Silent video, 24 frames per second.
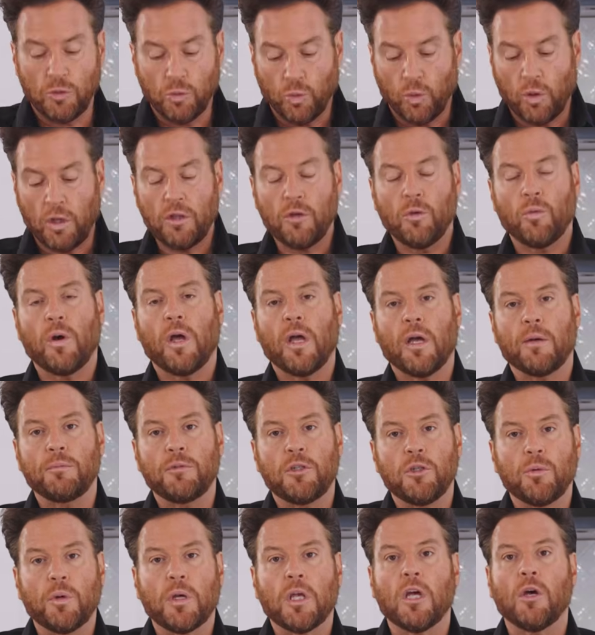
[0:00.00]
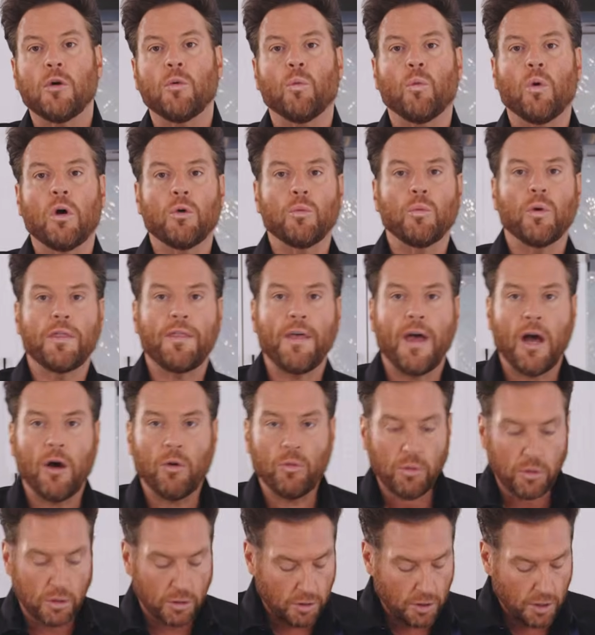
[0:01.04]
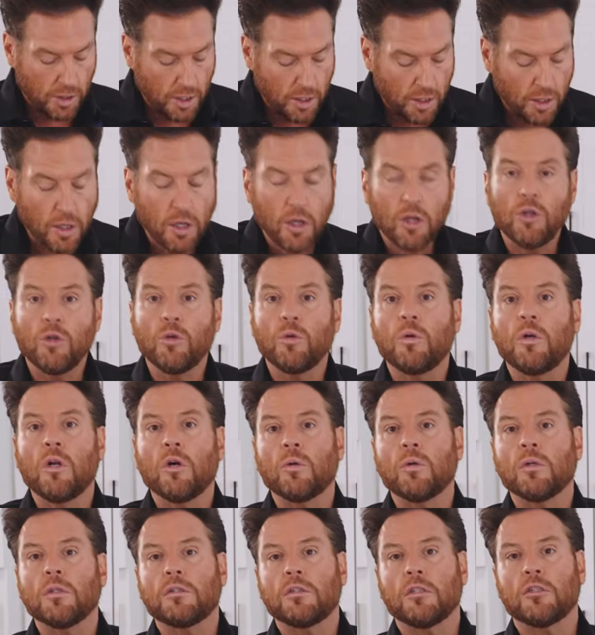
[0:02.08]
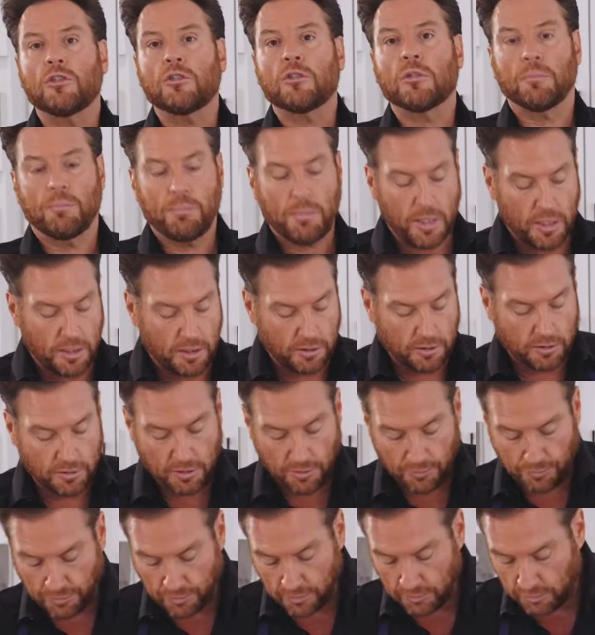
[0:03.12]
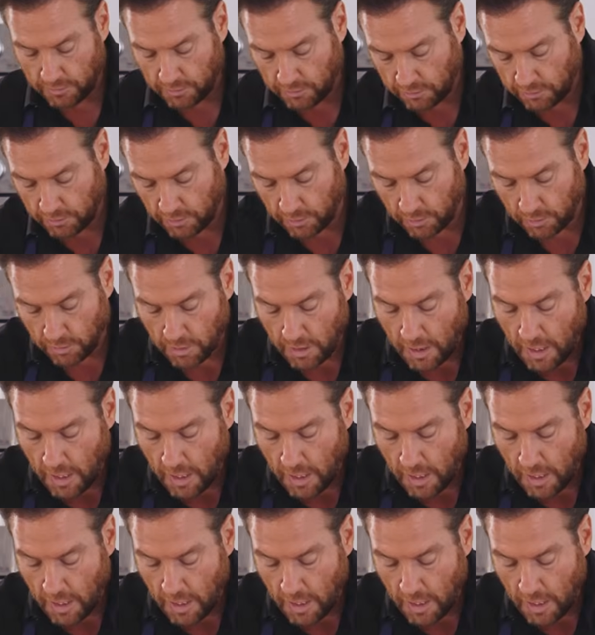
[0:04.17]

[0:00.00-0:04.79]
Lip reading: one the way I'm doing it and one without, you'd notice a tremendous difference. So